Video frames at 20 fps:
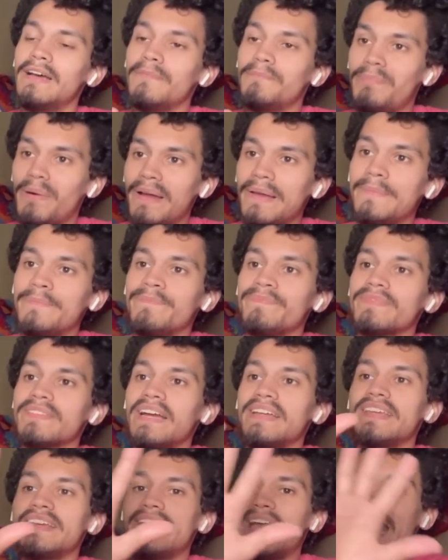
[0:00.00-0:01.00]
But
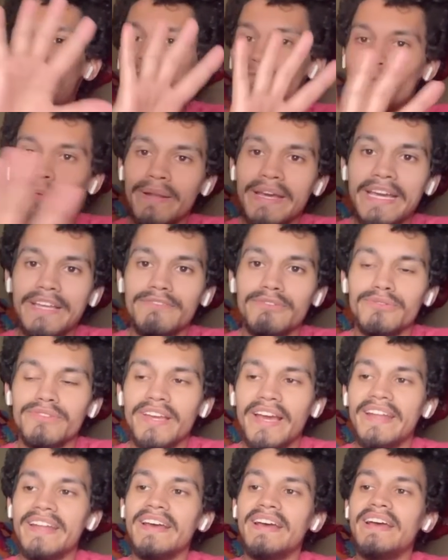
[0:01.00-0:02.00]
I think everyone 8 through
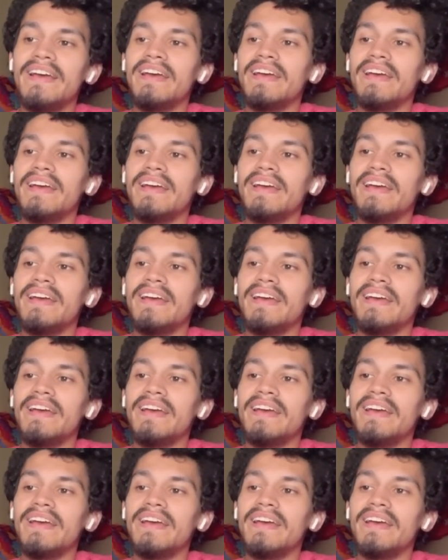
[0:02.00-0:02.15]
10,